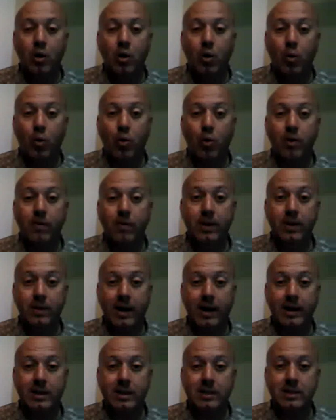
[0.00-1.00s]
or if you'd
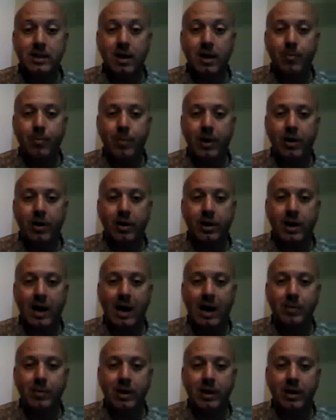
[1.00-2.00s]
to see a better
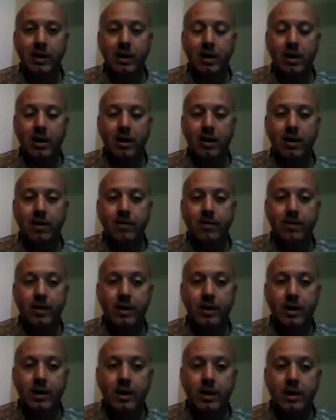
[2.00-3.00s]
copy of
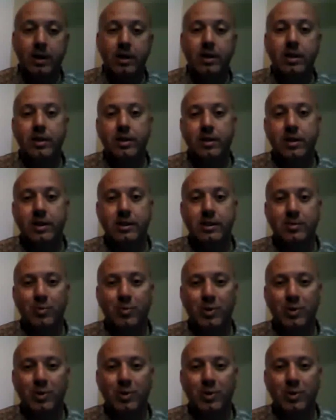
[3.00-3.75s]
this